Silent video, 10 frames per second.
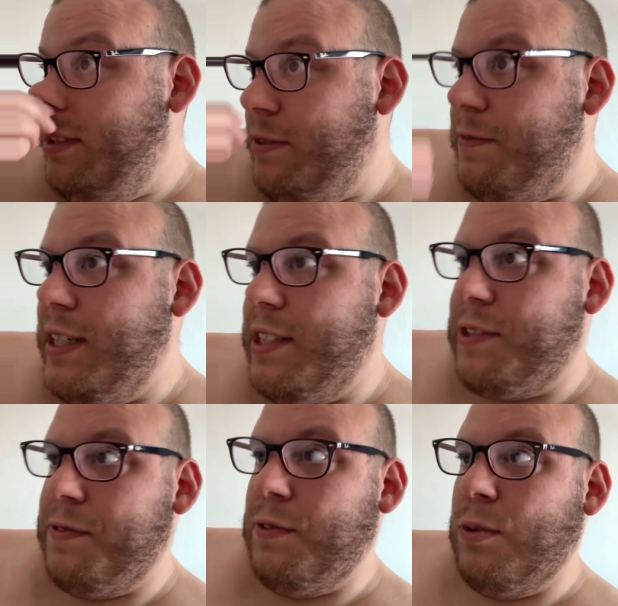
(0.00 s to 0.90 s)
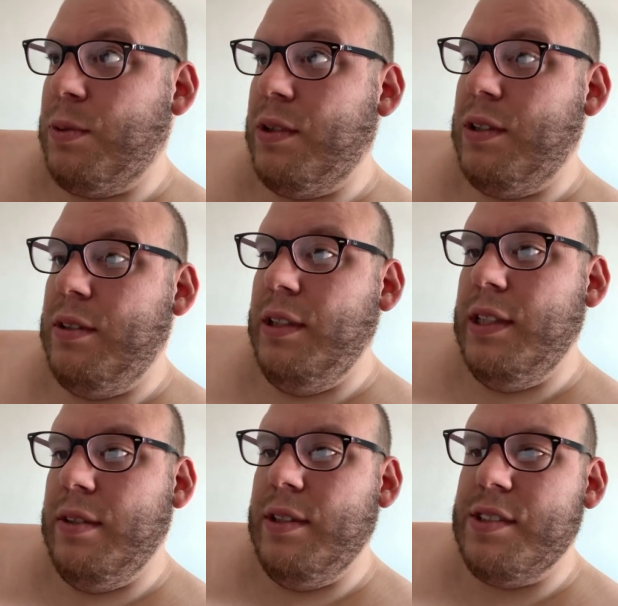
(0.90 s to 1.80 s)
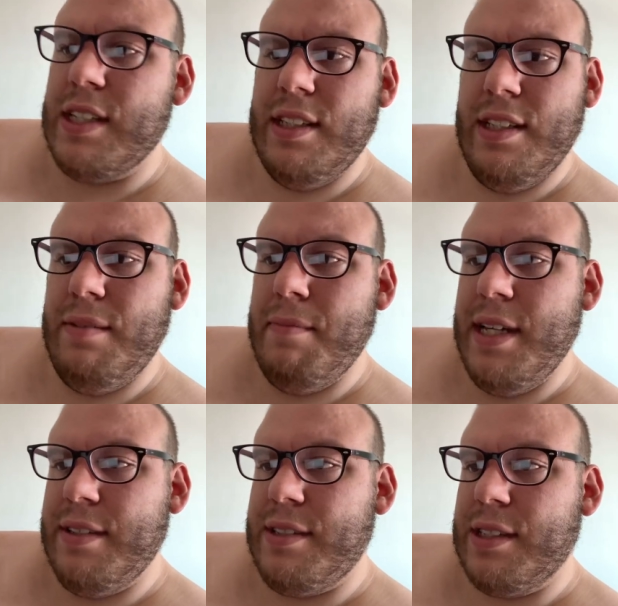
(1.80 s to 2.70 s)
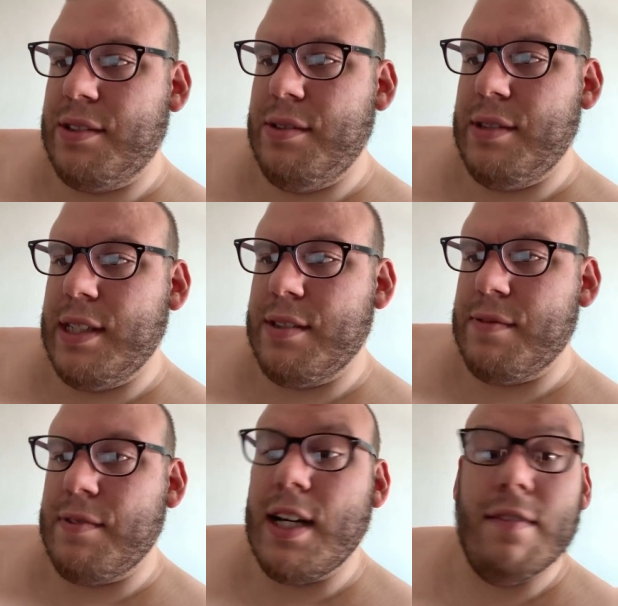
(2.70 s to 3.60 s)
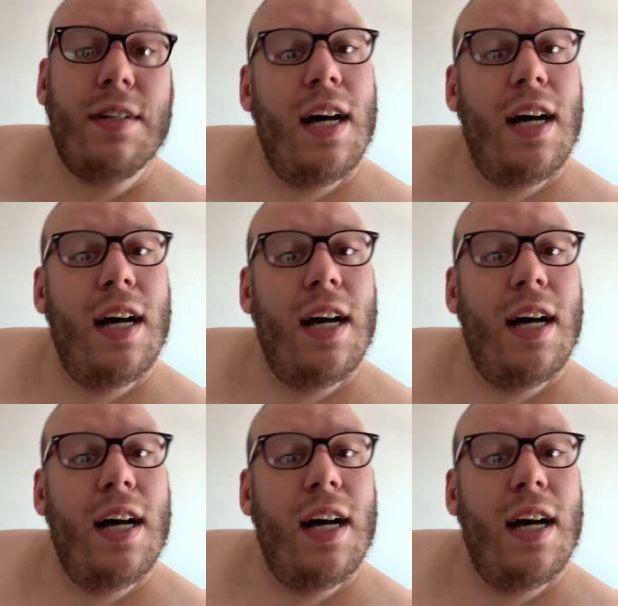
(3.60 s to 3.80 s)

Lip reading: fast forward, this ended May 6th, 2005.